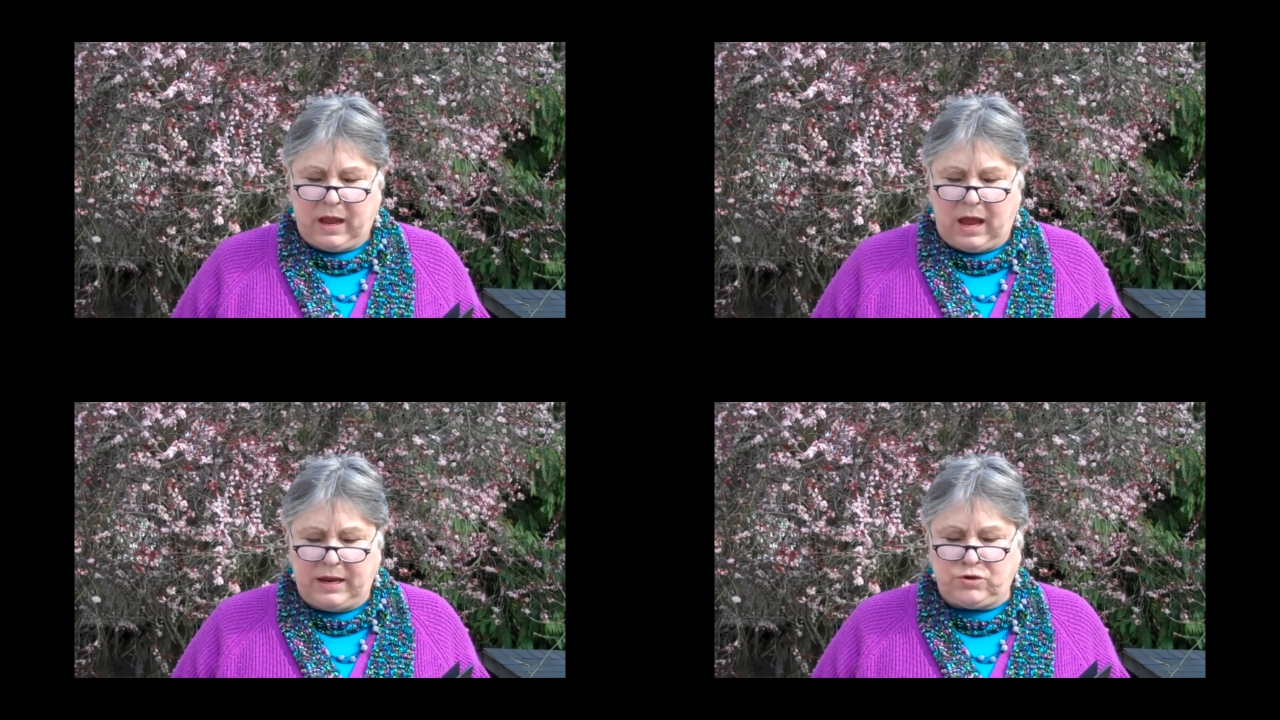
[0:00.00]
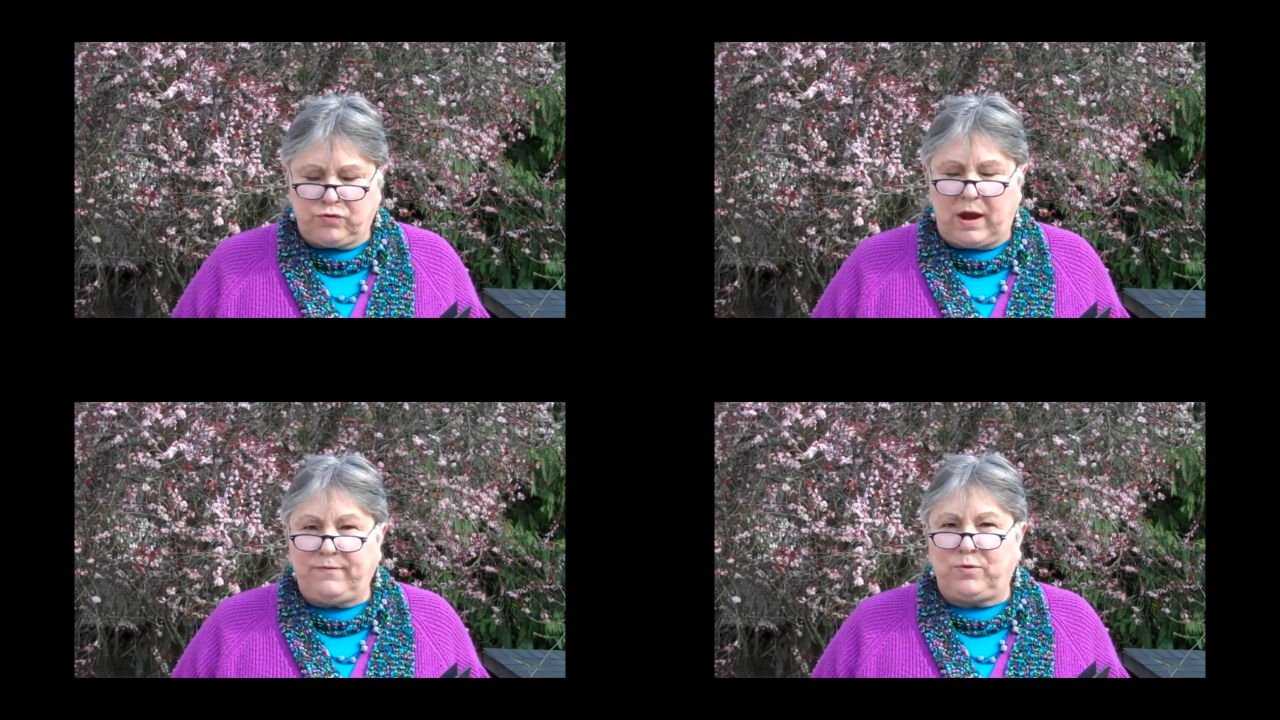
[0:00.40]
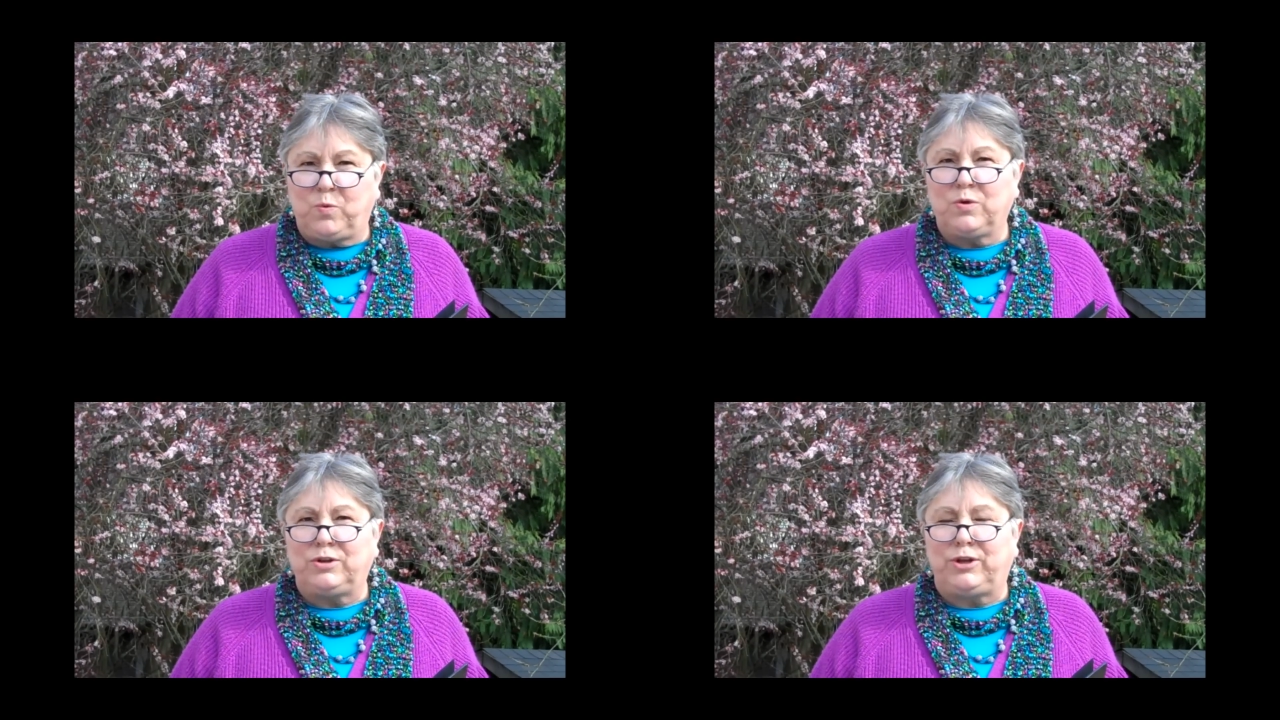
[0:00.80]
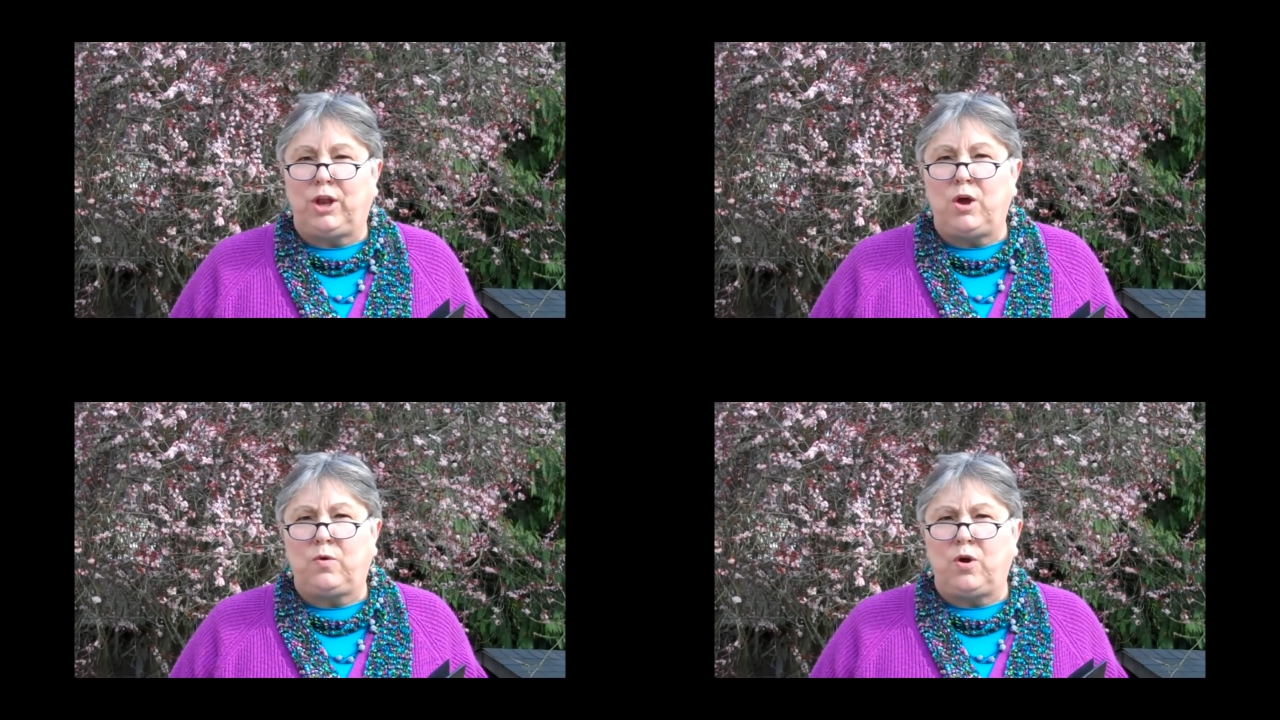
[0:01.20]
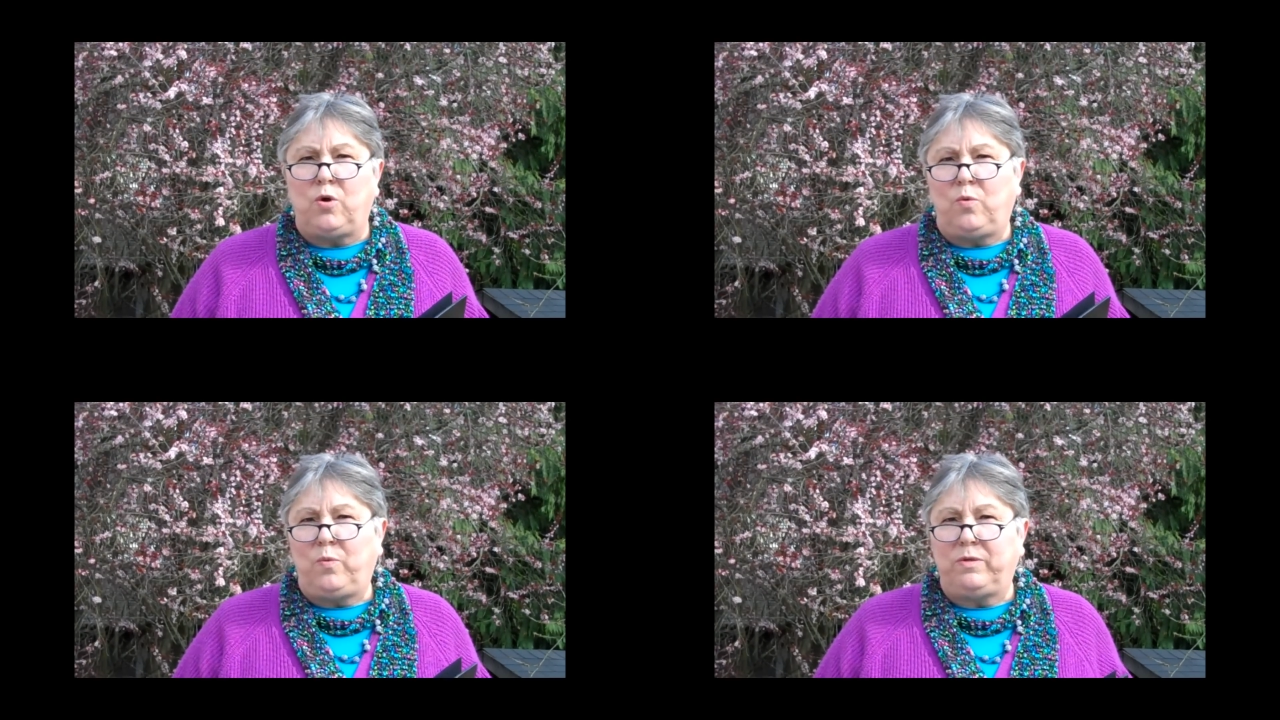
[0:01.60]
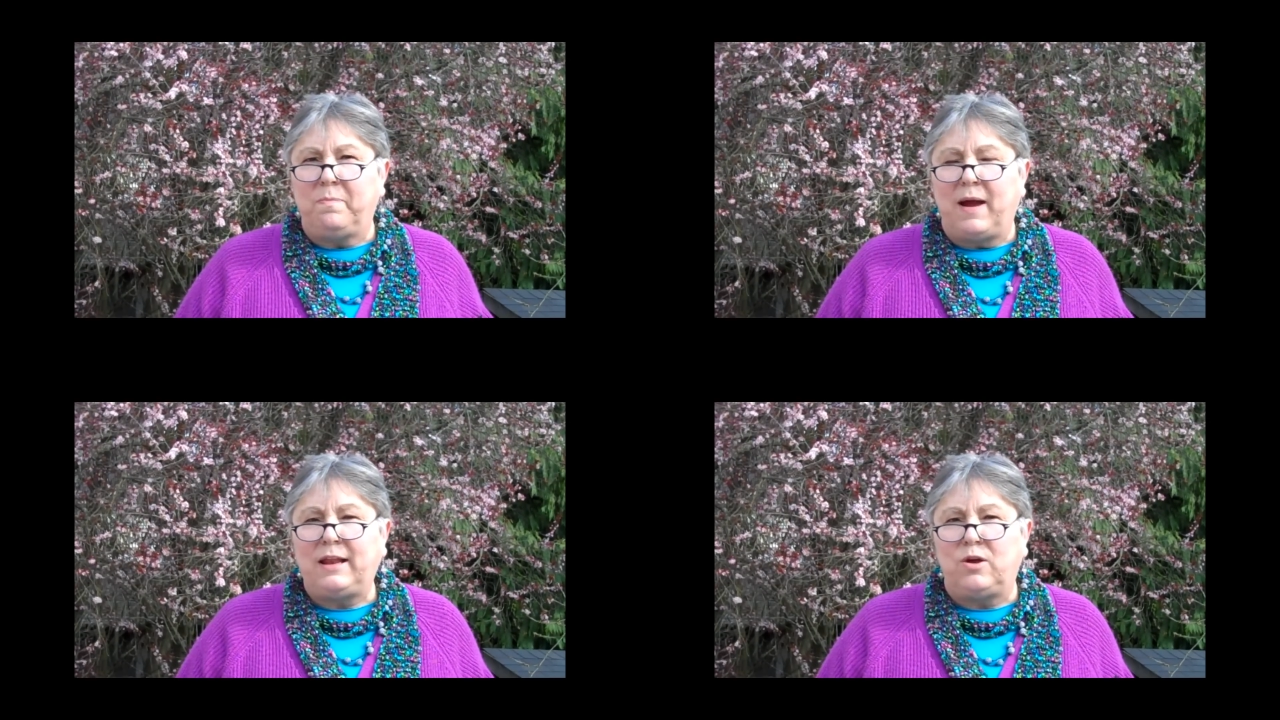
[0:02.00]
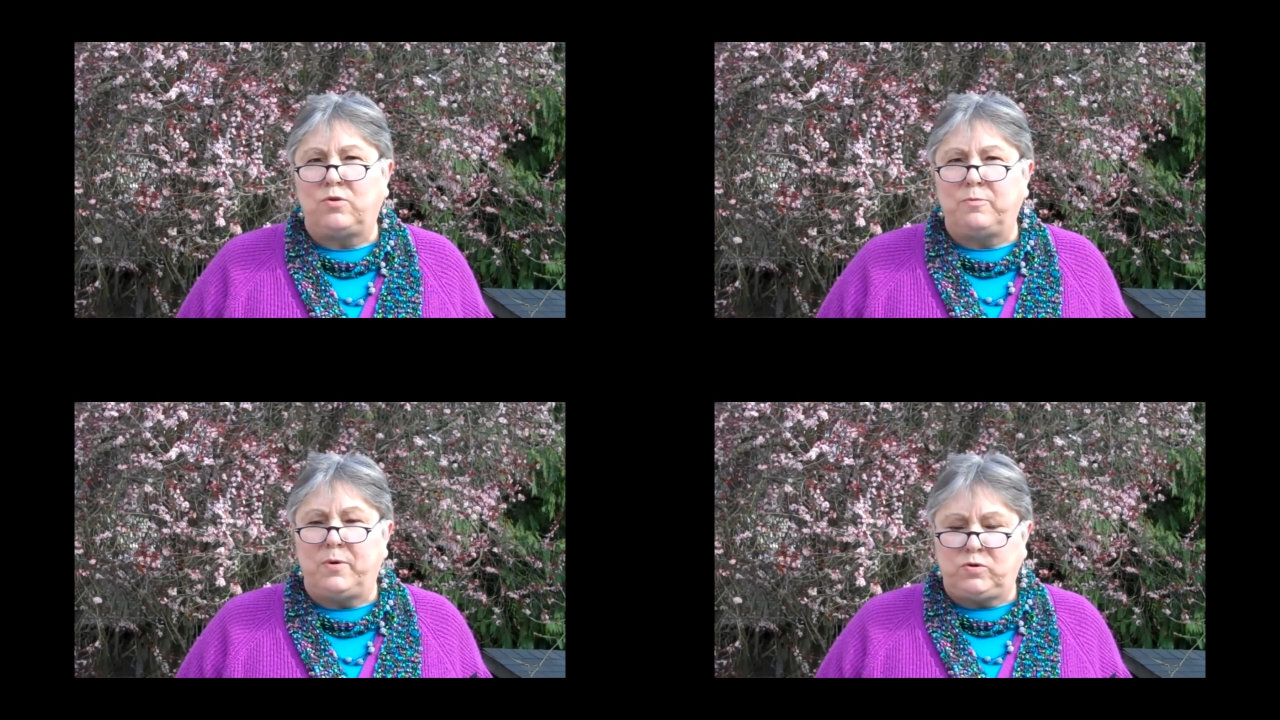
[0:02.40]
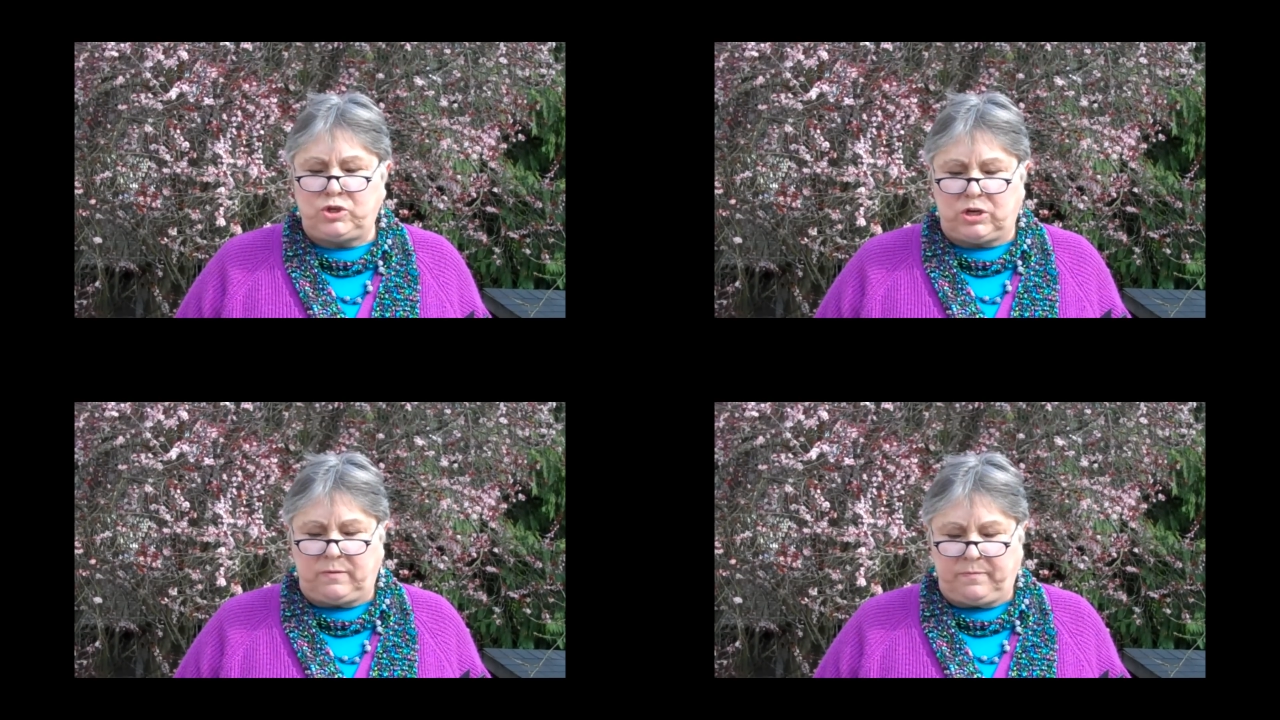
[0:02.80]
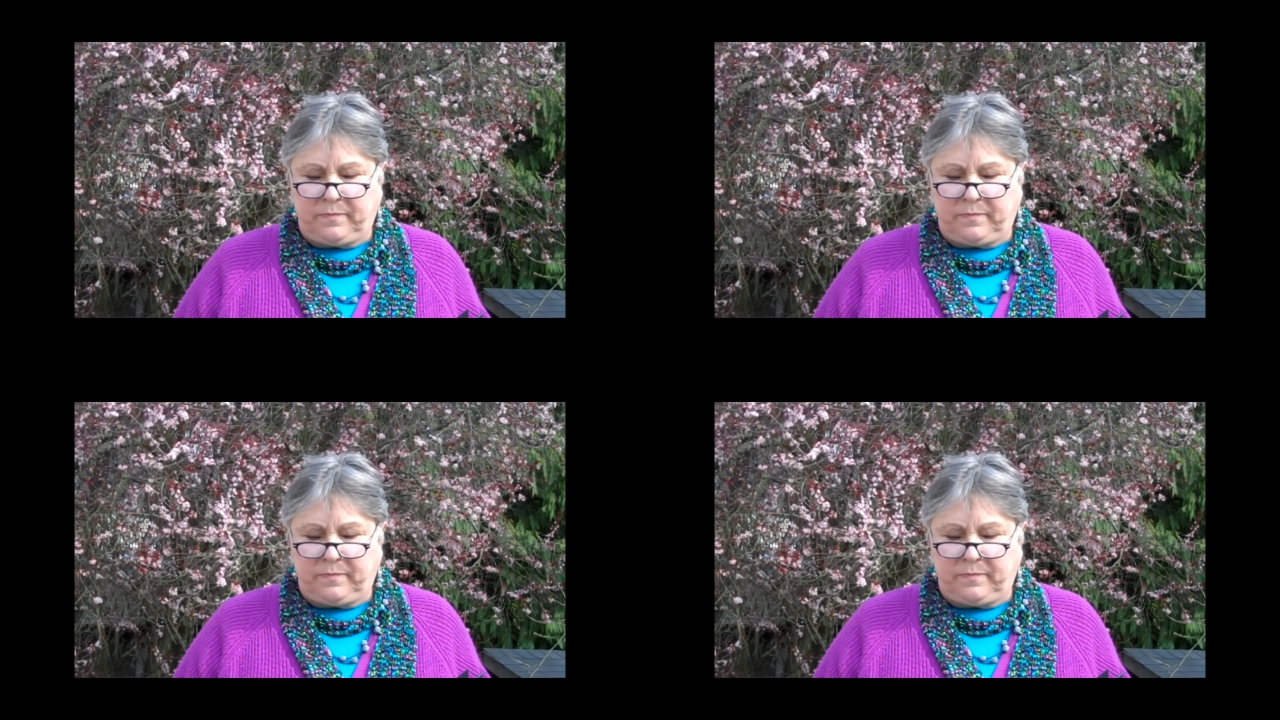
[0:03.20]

I'd drive the world loco with my locomotion.